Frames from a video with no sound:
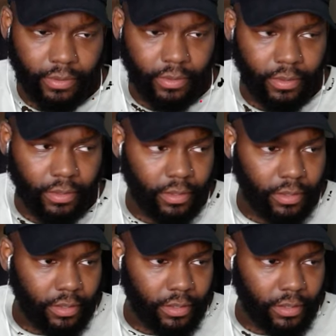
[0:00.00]

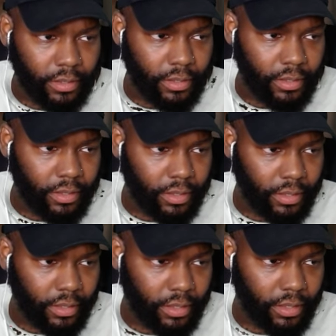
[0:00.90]

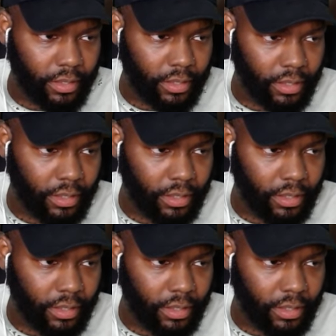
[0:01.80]
[no speech]